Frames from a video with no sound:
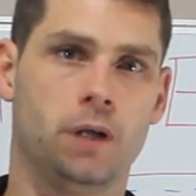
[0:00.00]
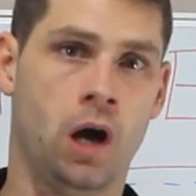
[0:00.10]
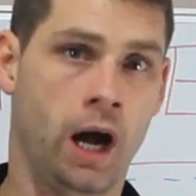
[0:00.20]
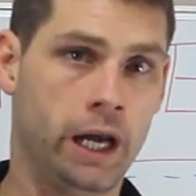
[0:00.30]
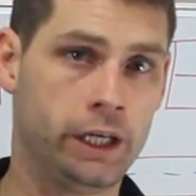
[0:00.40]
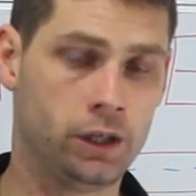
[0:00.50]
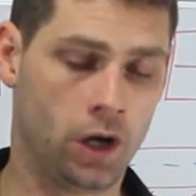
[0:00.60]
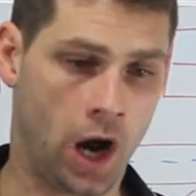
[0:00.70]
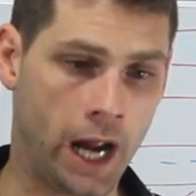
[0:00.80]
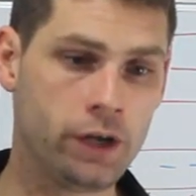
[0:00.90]
I
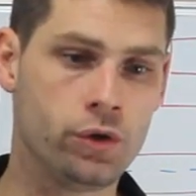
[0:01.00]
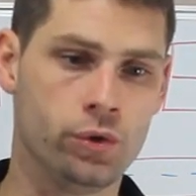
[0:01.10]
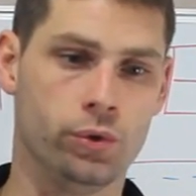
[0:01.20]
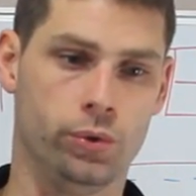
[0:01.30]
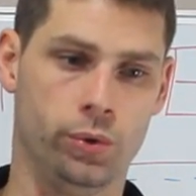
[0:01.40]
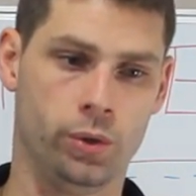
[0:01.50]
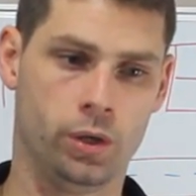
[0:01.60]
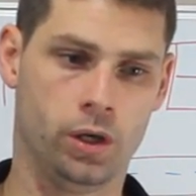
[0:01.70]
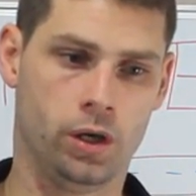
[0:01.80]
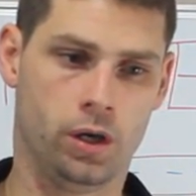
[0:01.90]
knew
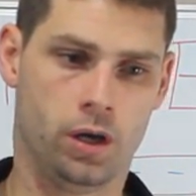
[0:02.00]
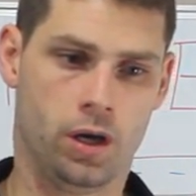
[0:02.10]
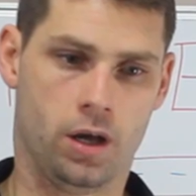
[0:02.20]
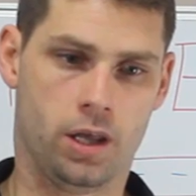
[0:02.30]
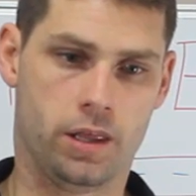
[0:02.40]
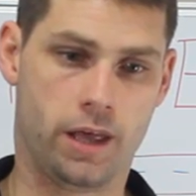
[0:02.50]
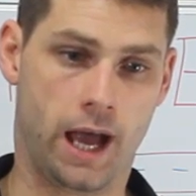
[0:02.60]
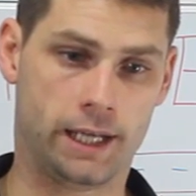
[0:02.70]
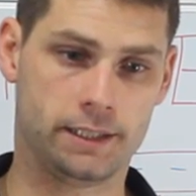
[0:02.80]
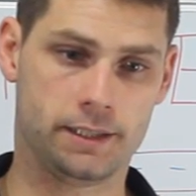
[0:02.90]

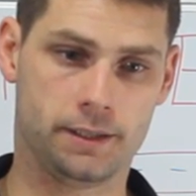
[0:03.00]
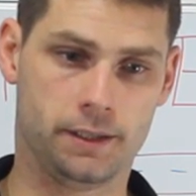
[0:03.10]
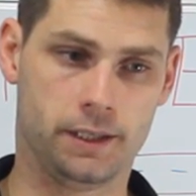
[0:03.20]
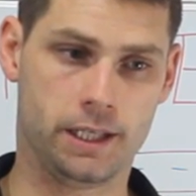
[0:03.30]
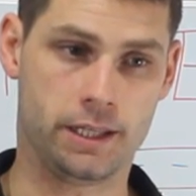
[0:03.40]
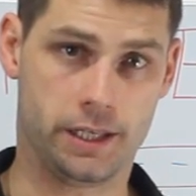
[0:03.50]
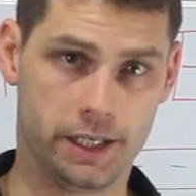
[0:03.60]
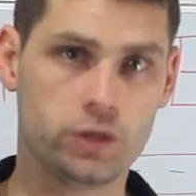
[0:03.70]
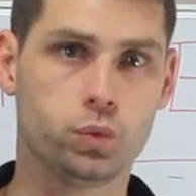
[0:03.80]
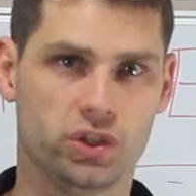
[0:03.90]
that
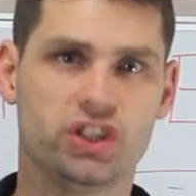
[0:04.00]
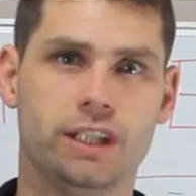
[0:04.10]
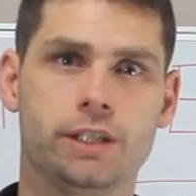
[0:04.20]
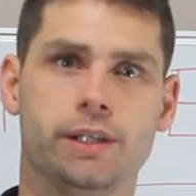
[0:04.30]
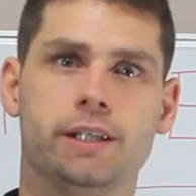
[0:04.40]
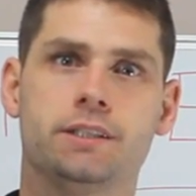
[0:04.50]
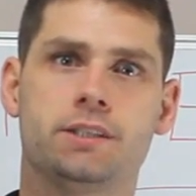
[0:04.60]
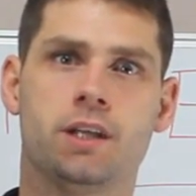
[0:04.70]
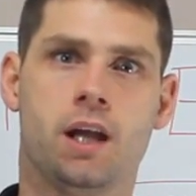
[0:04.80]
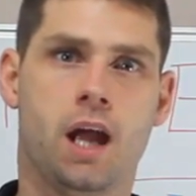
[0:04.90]
this was serious,